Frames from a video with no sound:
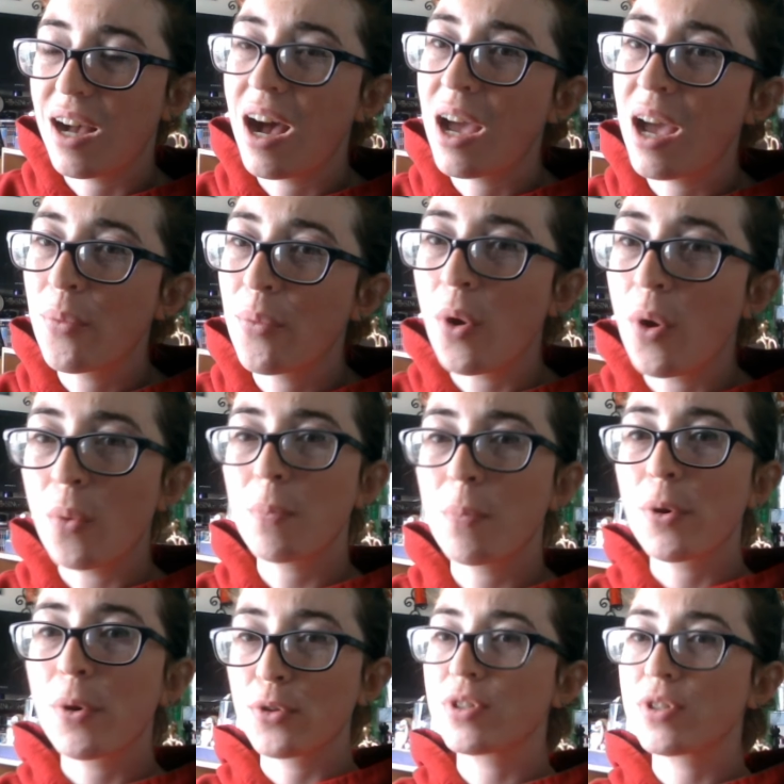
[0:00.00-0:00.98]
I won't
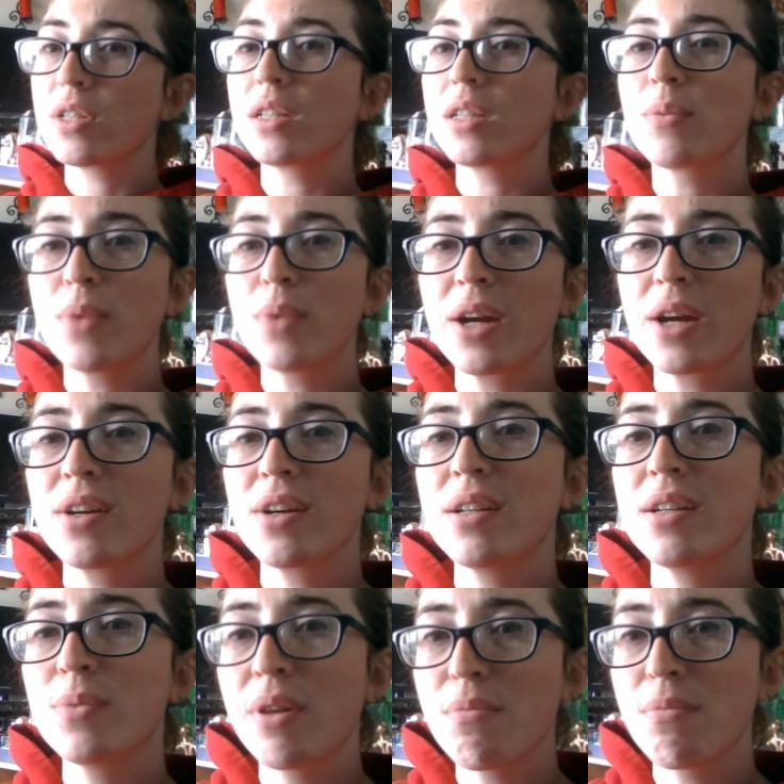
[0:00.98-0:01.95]
personally wear
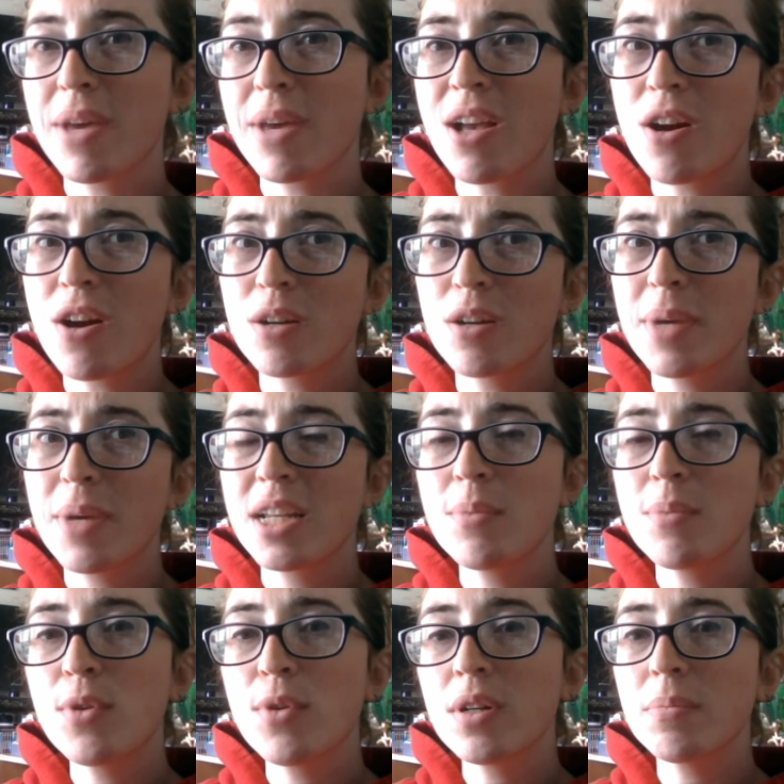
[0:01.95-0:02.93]
it with my garb
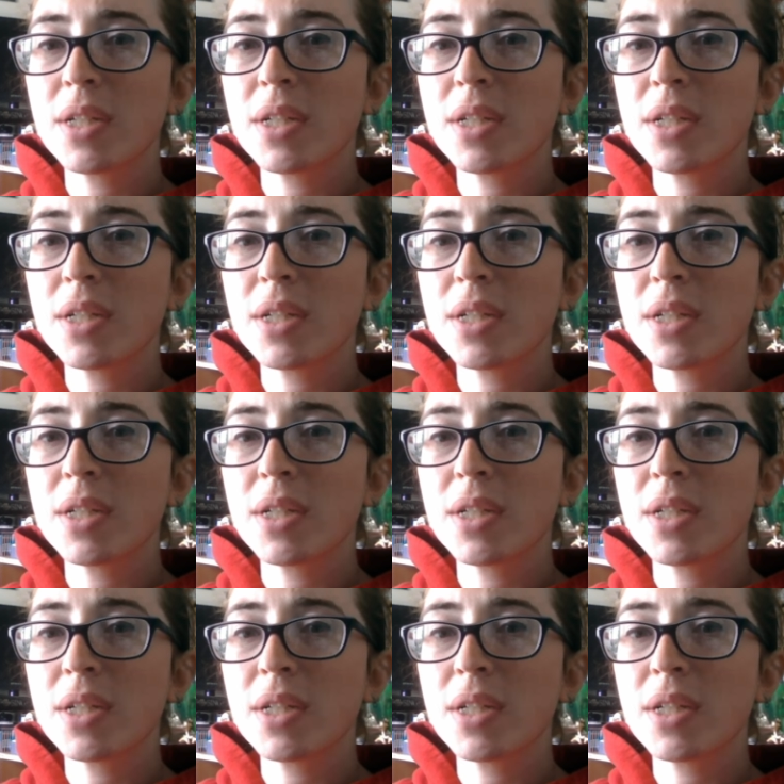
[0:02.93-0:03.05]
anymore,